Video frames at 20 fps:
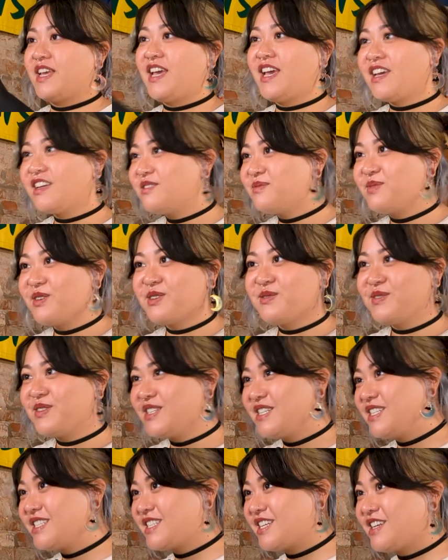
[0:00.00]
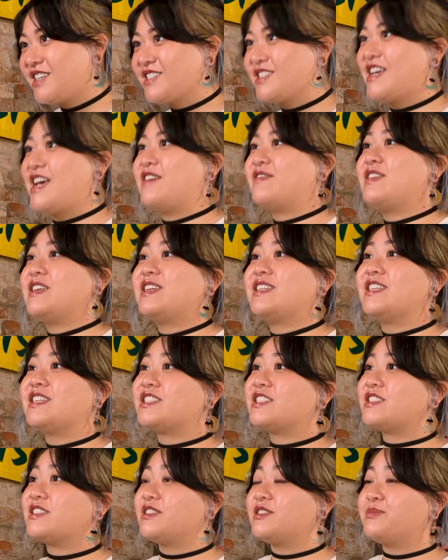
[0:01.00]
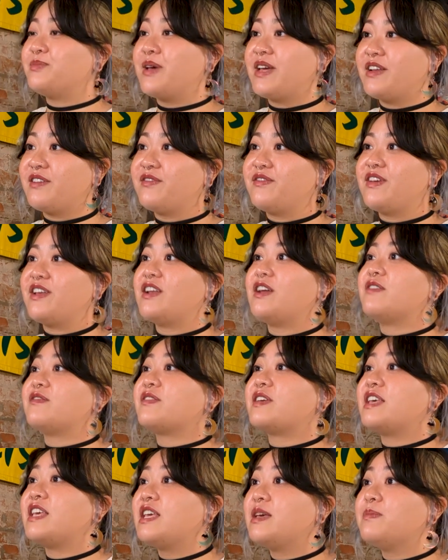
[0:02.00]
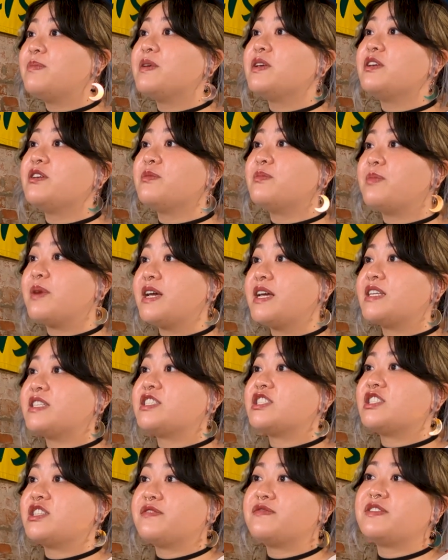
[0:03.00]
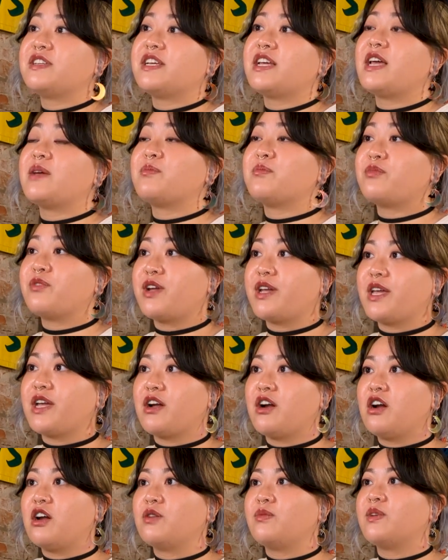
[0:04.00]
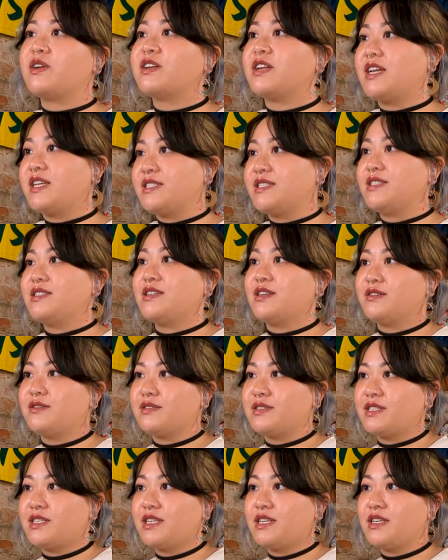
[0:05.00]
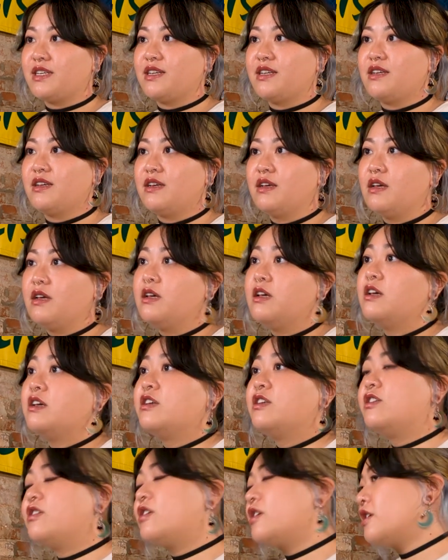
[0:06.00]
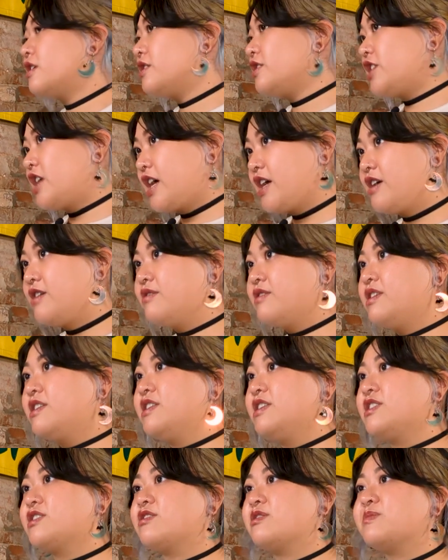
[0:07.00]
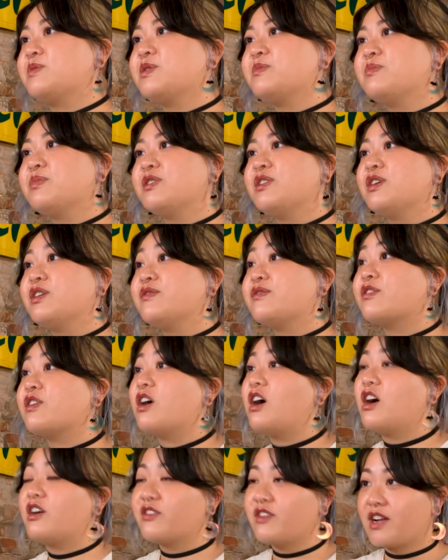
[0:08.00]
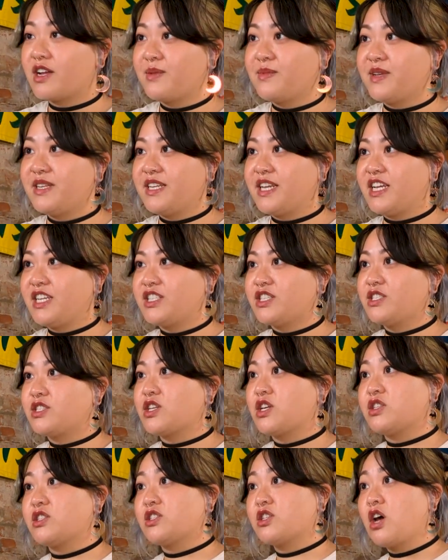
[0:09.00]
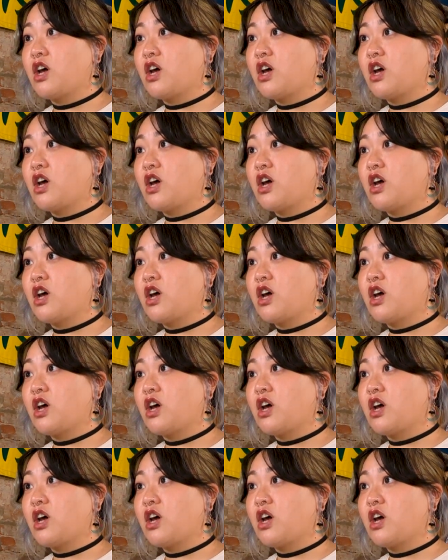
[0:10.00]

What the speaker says: Handlebar booties also have the additional benefit of keeping your bike's shifting and braking hardware nice and toasty. You can check out the description below for our recommendations on